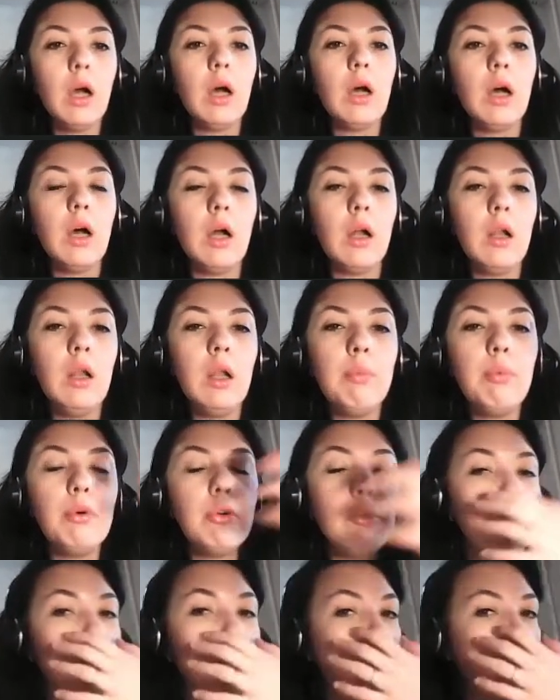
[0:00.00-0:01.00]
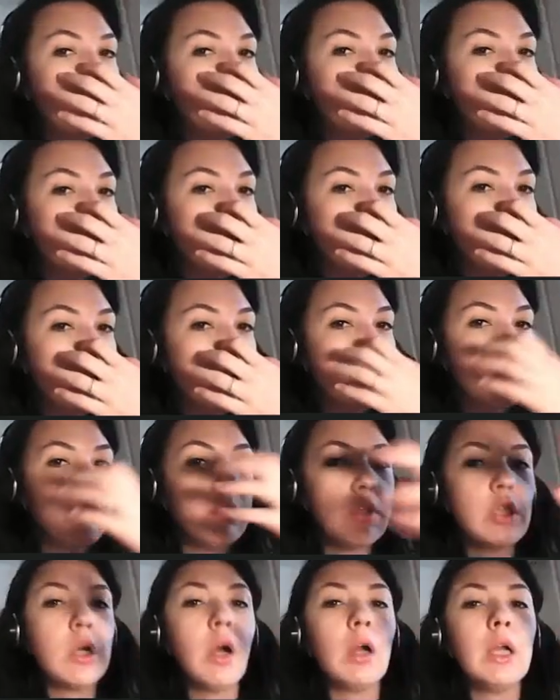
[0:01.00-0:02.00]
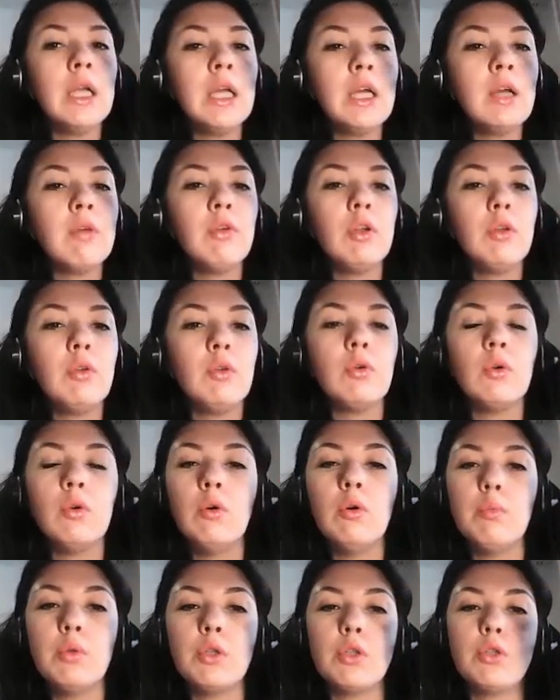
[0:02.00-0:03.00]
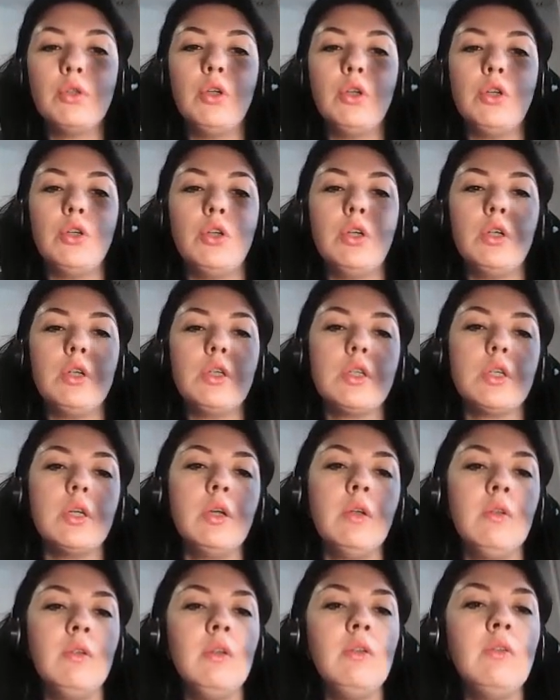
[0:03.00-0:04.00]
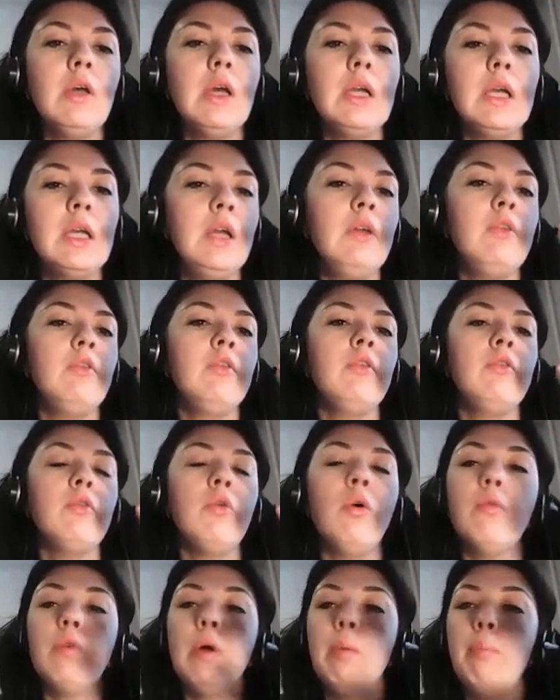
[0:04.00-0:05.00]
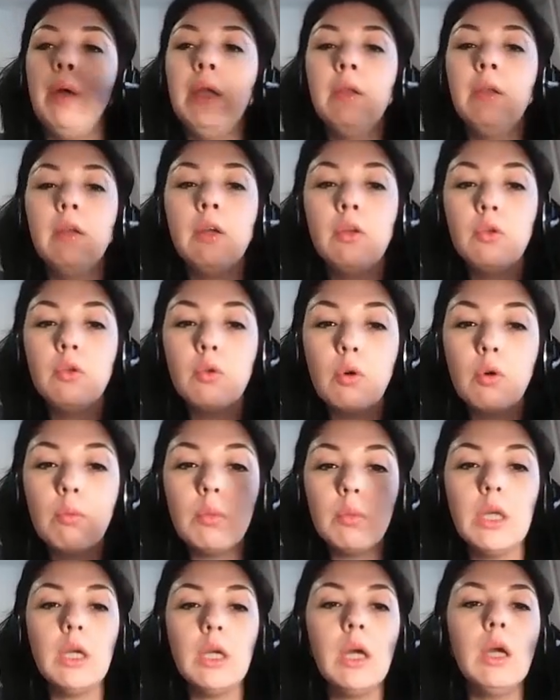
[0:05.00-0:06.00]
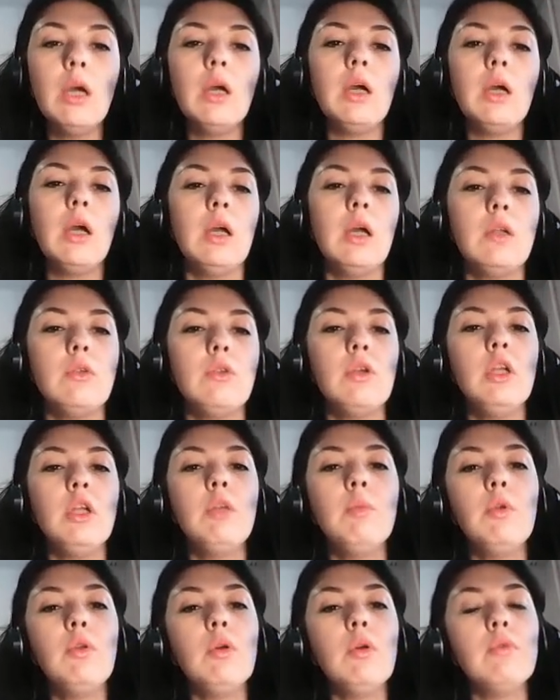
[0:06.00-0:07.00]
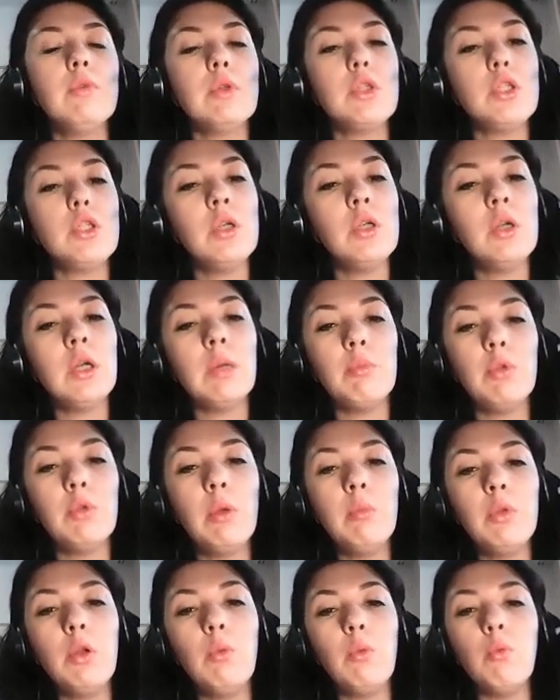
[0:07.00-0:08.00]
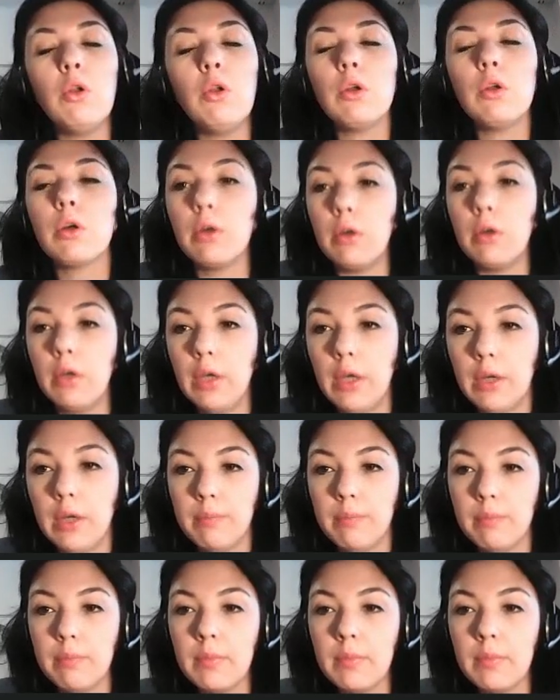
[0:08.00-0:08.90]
Laparoscopic surgeries which are equal to open surgeries. These are cases of appendectomy and treatment of anterior abdominal wall hernia.